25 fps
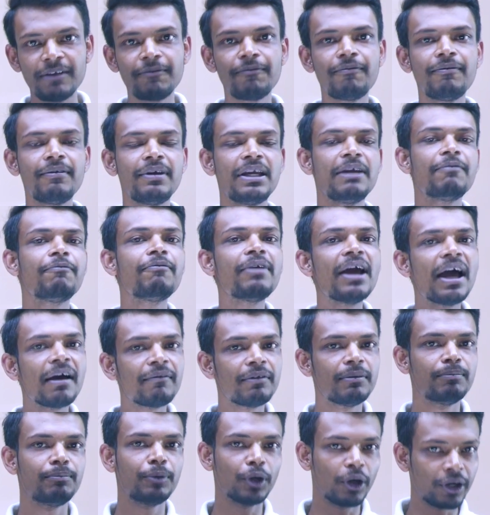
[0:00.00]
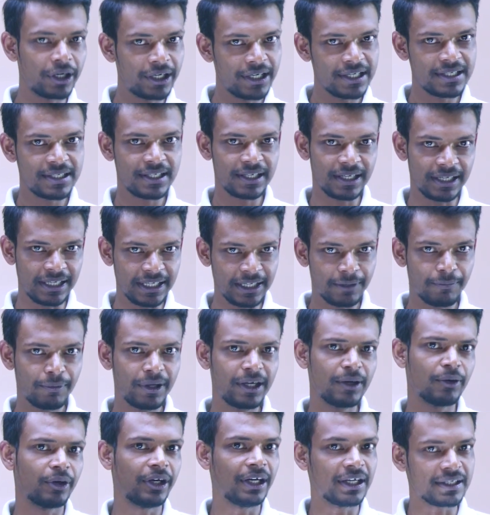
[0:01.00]
If we have impurities in a
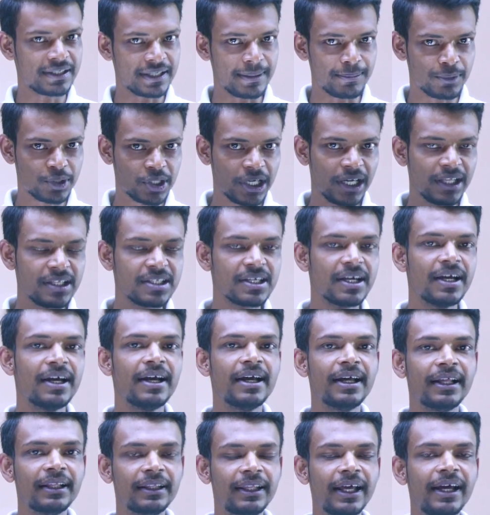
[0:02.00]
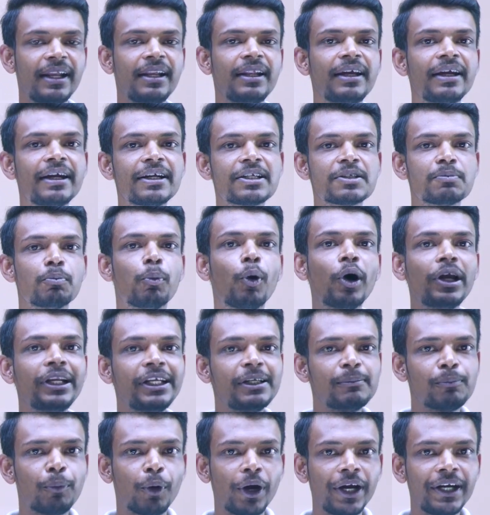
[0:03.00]
liquid or in a substance, then its
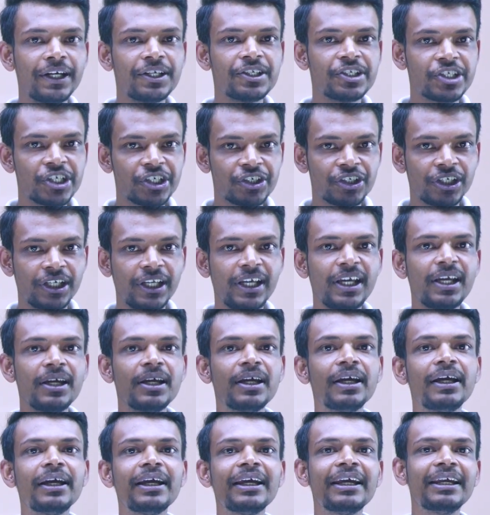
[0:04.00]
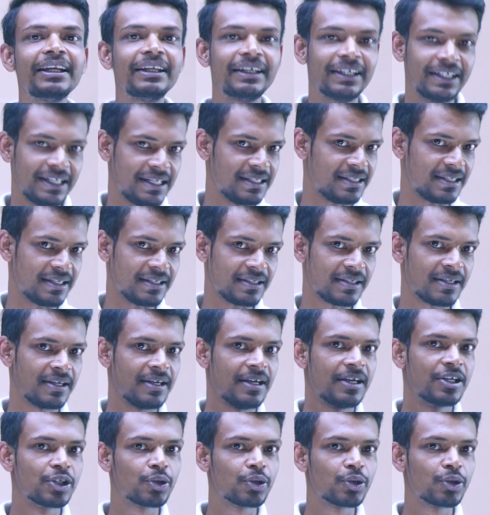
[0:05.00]
boiling point generally increases.